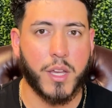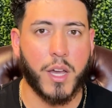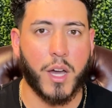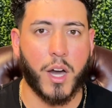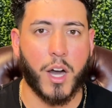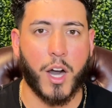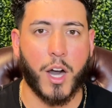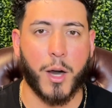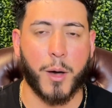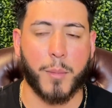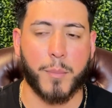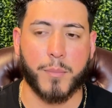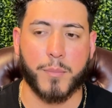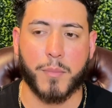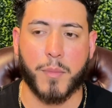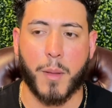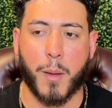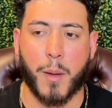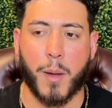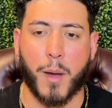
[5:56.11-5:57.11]

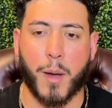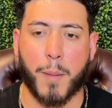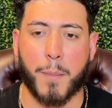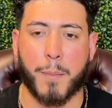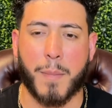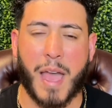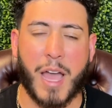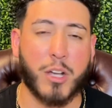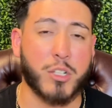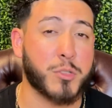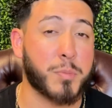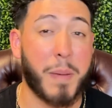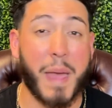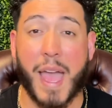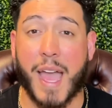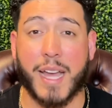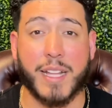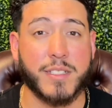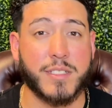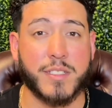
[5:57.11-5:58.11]
Mouse
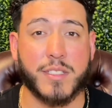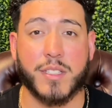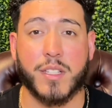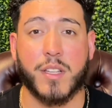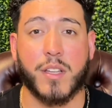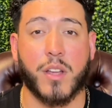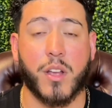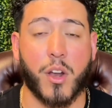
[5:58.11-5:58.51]
pads